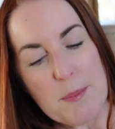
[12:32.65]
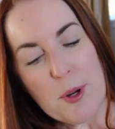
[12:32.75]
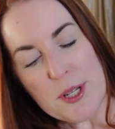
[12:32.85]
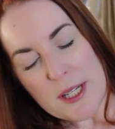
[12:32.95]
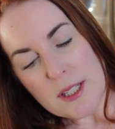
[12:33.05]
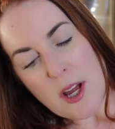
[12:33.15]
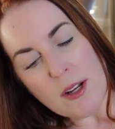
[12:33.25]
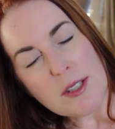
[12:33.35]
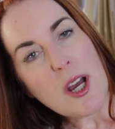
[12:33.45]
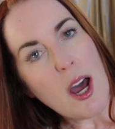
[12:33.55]
put it
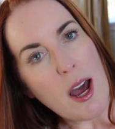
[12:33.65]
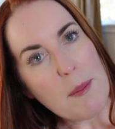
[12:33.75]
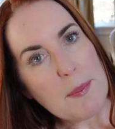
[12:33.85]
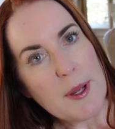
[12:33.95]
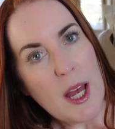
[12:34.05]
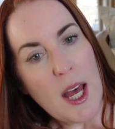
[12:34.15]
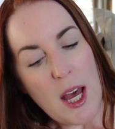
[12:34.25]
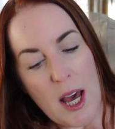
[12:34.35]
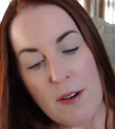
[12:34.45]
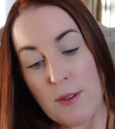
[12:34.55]
on top
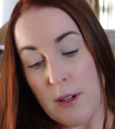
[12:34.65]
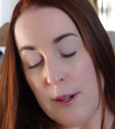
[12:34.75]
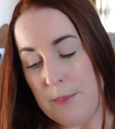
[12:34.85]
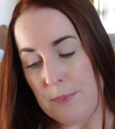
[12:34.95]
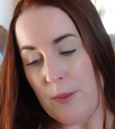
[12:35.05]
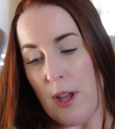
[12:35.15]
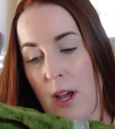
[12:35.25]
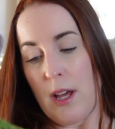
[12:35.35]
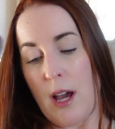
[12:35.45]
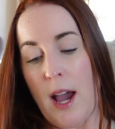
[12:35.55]
of
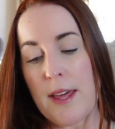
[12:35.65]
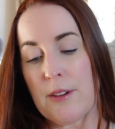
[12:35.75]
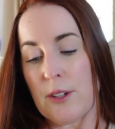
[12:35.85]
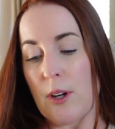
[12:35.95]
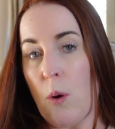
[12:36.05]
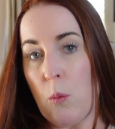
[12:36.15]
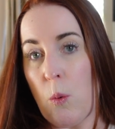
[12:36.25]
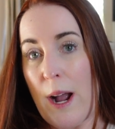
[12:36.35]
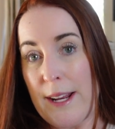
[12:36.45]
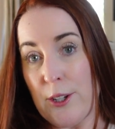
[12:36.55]
either a
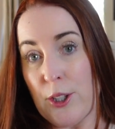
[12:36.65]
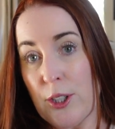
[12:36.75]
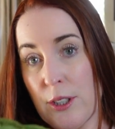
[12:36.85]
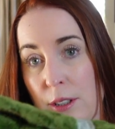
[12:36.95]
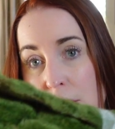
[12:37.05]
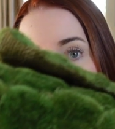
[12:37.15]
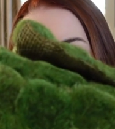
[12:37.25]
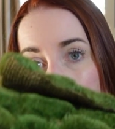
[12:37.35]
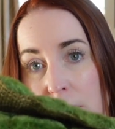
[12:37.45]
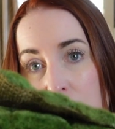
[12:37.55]
wider
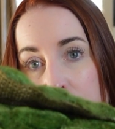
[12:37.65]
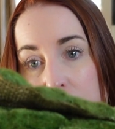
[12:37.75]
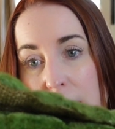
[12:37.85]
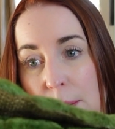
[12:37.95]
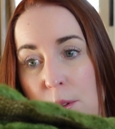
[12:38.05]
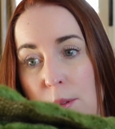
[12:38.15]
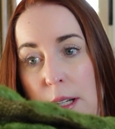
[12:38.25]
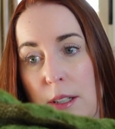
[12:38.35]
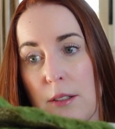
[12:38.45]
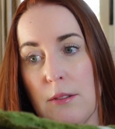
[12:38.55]
table
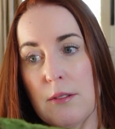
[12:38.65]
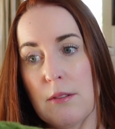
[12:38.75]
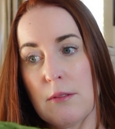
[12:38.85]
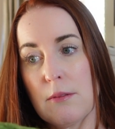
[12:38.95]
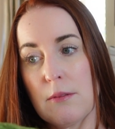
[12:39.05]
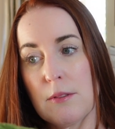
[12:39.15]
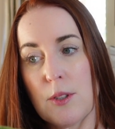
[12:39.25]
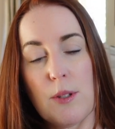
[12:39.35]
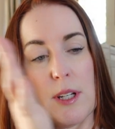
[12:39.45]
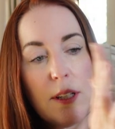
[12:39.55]
runner,
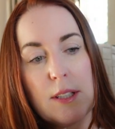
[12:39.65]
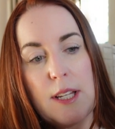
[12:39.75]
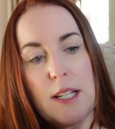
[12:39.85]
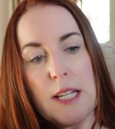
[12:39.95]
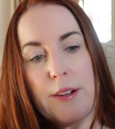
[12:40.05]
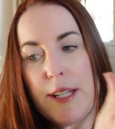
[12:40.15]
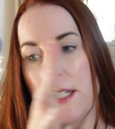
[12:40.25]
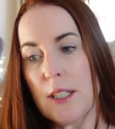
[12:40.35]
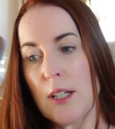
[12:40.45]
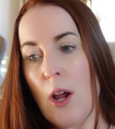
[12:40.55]
so it extends out
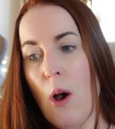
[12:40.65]
here,